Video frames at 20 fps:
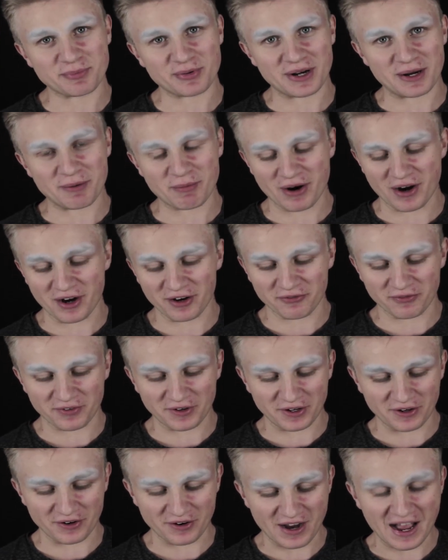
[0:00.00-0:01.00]
Primark, for
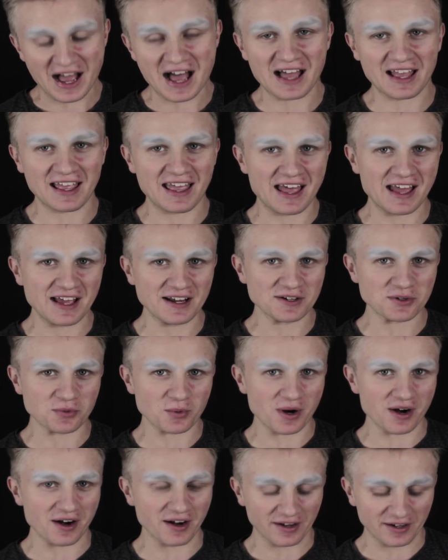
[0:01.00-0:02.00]
your high-end
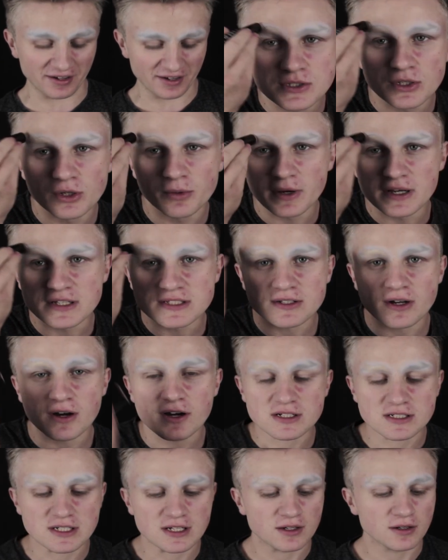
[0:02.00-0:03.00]
work. So by
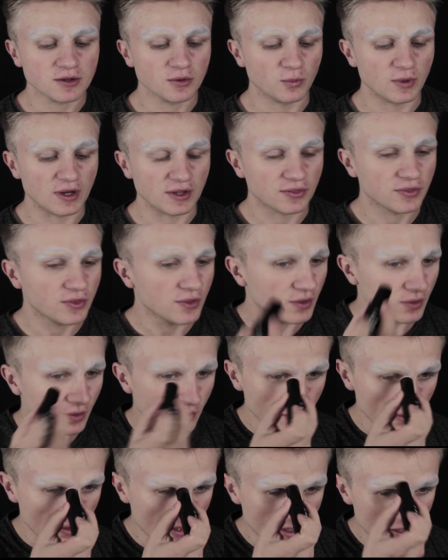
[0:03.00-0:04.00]
starting with
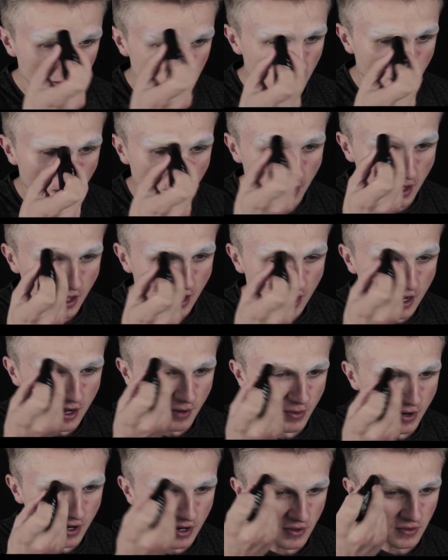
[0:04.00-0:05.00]
the
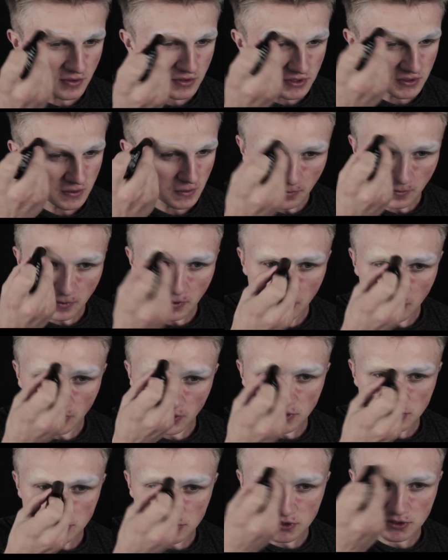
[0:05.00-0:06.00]
eyebrows, we're
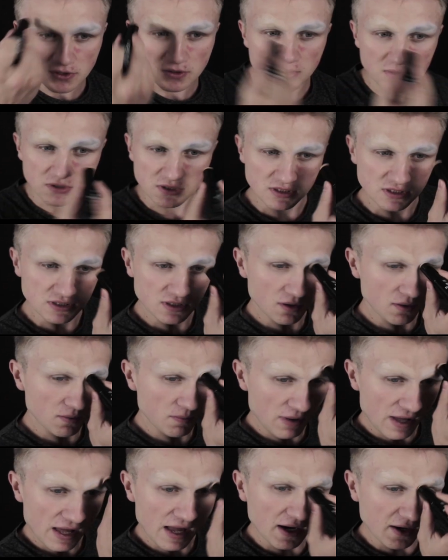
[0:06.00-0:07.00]
going to just
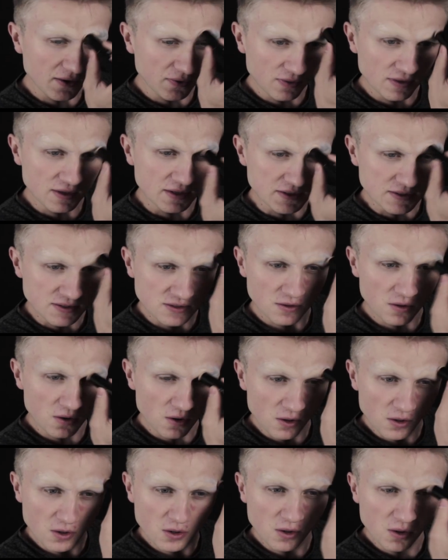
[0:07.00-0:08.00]
pack this
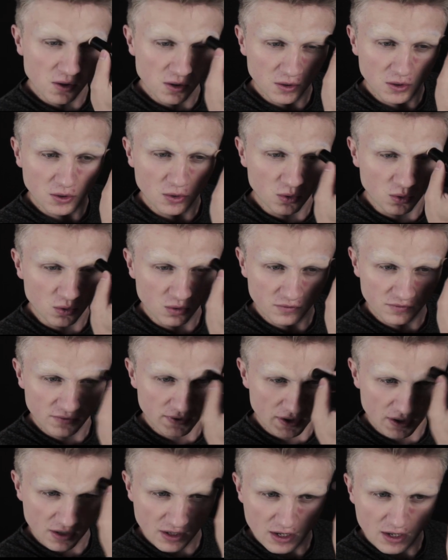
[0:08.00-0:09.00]
all
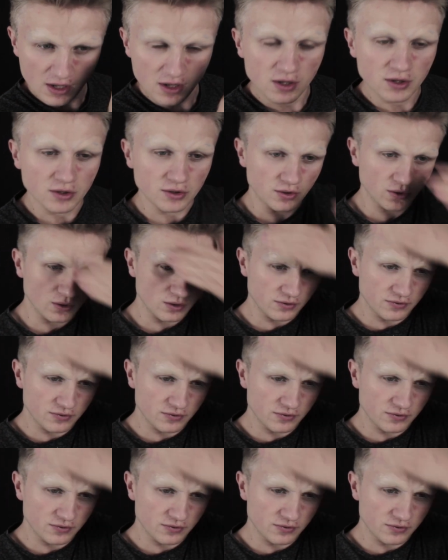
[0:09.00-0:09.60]
over your